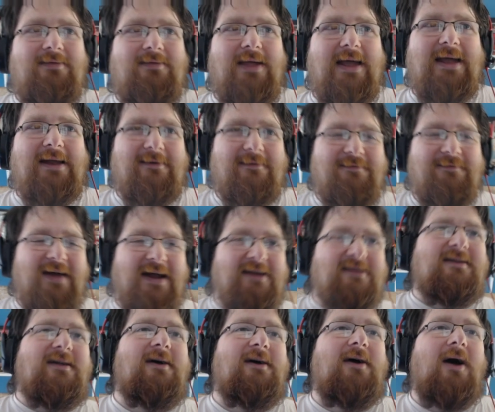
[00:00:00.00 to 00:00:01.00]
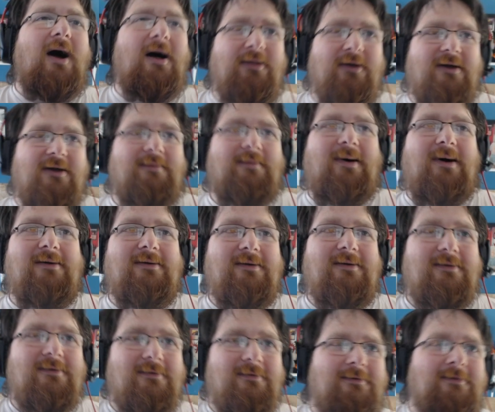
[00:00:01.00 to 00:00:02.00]
it affects other
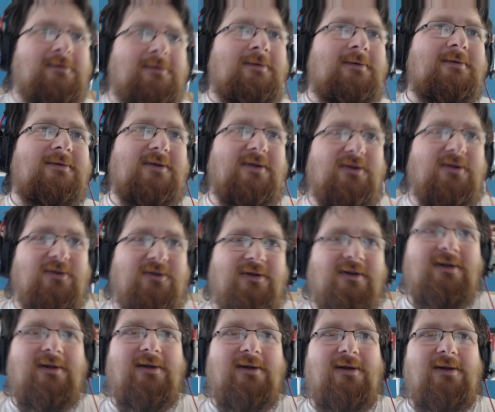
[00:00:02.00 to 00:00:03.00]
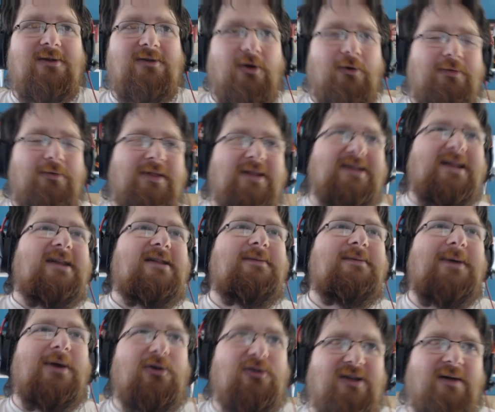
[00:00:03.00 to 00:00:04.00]
commanders, so this has to
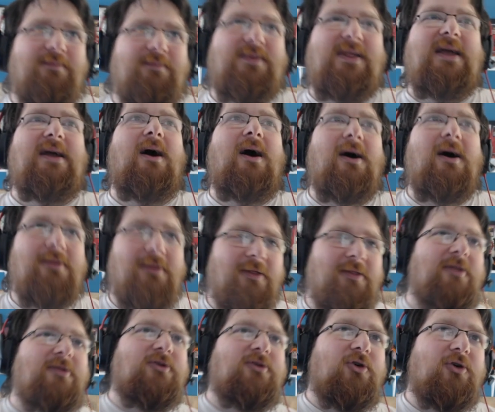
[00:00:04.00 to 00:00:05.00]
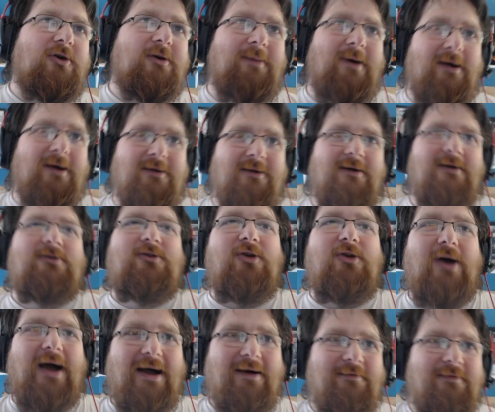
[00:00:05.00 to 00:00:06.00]
be on something other than your commander to
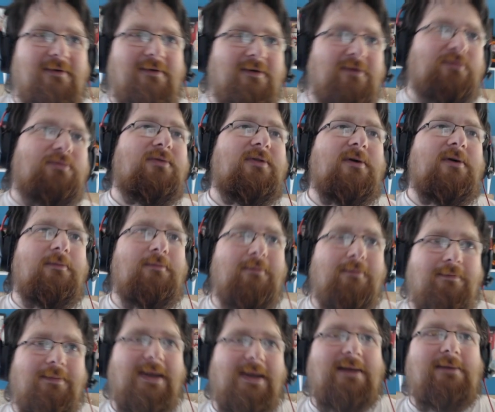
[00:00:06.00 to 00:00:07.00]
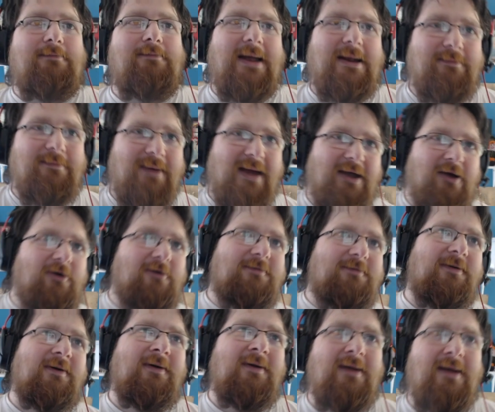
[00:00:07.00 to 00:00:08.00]
have the main payoff.
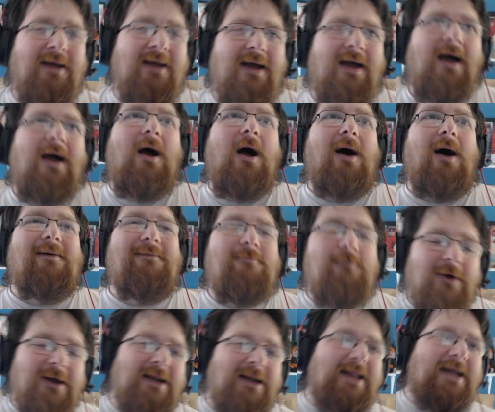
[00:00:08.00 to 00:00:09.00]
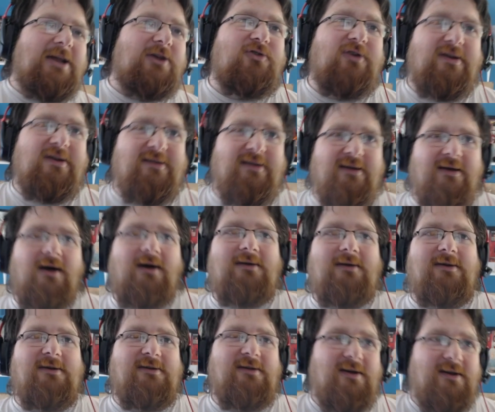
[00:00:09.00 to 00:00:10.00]
A really interesting card
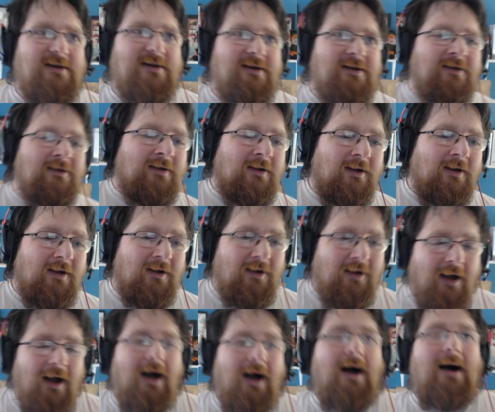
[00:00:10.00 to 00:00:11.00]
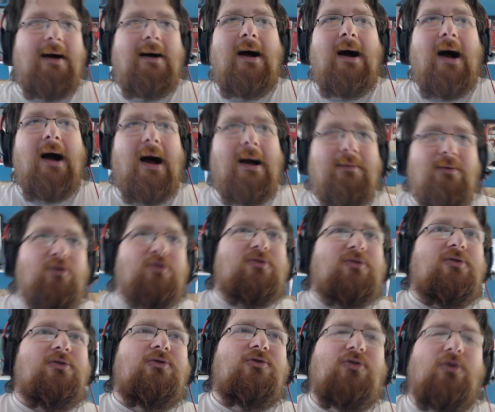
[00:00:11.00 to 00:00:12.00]
design. I'm not
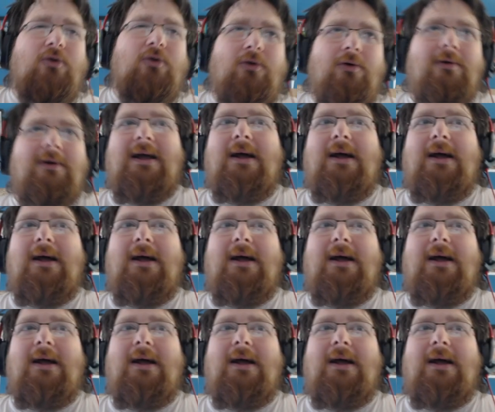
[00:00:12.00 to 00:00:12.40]
sure.